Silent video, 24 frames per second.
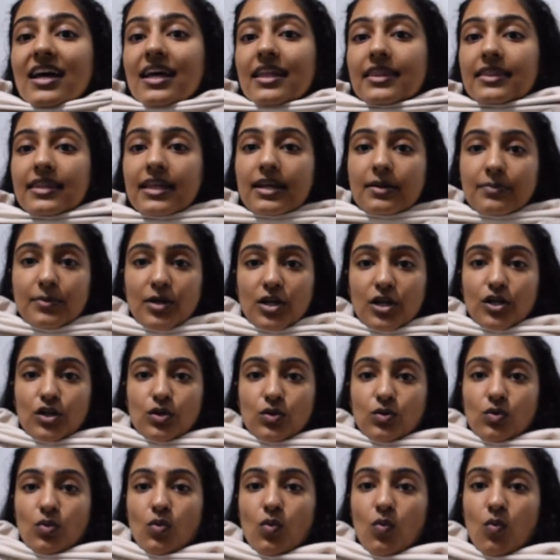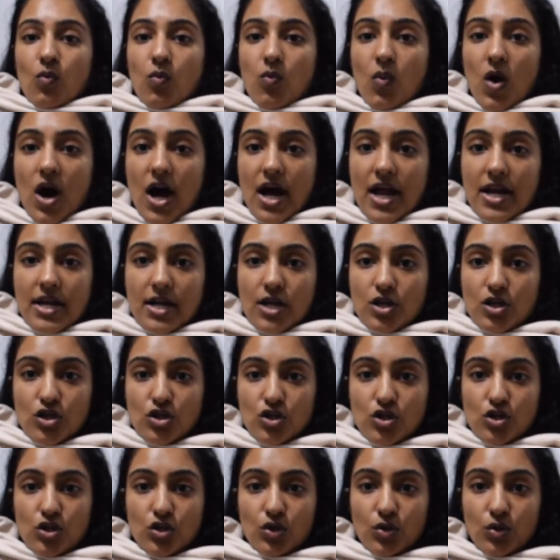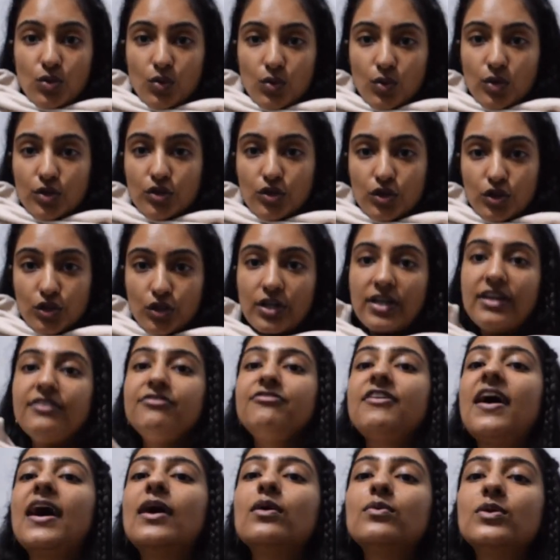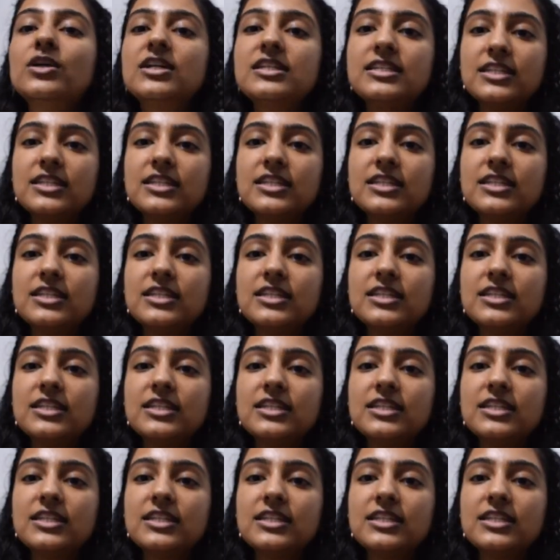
Then I'm gonna do 1, 2, 3 fireworks